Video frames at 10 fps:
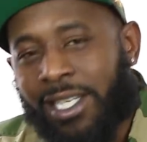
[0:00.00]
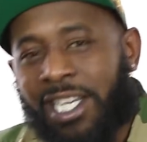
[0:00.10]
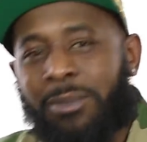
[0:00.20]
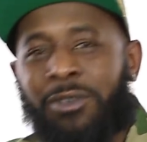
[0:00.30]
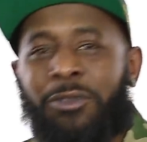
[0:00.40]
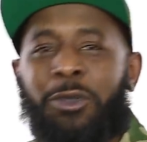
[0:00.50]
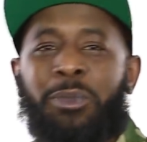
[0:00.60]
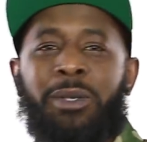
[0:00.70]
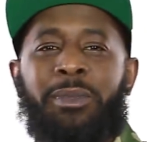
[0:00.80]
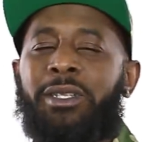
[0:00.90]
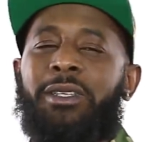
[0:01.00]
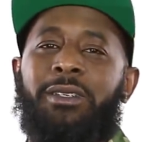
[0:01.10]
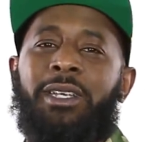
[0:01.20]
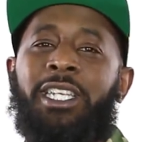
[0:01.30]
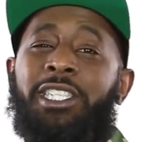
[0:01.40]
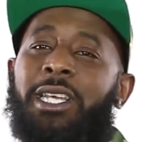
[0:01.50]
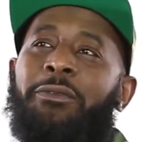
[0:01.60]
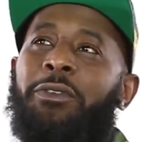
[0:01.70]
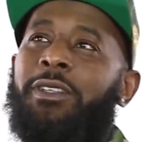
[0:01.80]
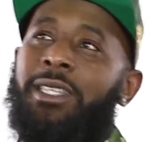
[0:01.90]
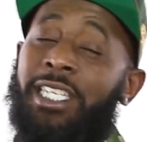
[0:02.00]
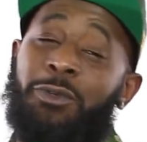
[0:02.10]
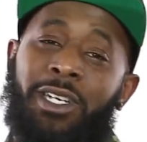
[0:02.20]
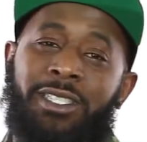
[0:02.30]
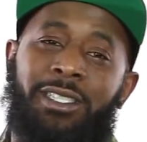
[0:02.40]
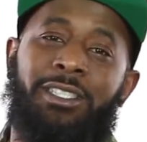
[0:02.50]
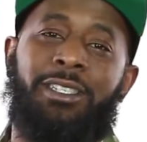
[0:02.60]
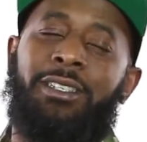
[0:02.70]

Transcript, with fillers: timing from my mother. And she, I felt, that's why I said she